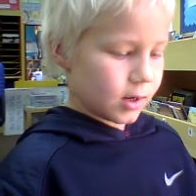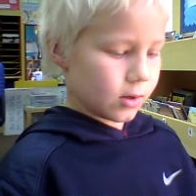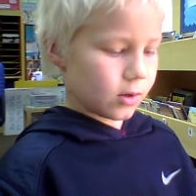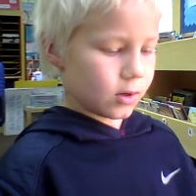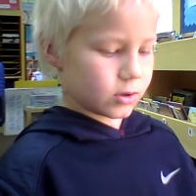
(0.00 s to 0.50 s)

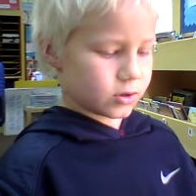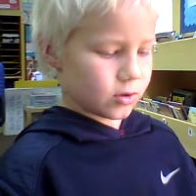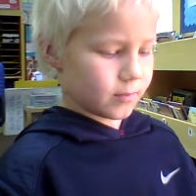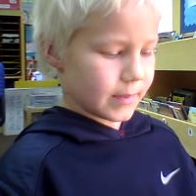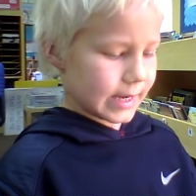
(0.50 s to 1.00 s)
Little hawk
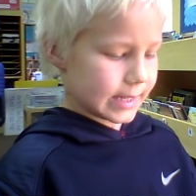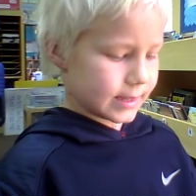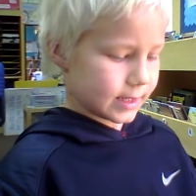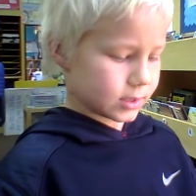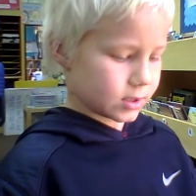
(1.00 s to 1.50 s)
saw many
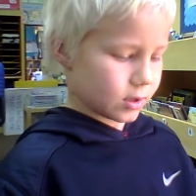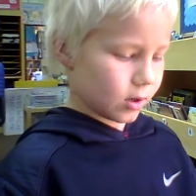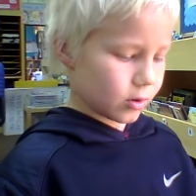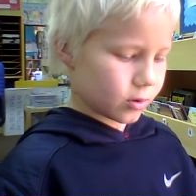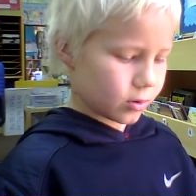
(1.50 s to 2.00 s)
things
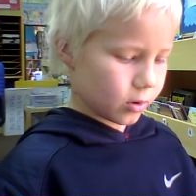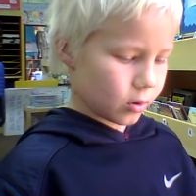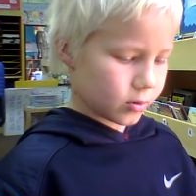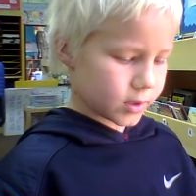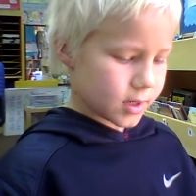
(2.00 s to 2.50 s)
colored
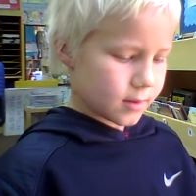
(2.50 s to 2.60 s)
clothes,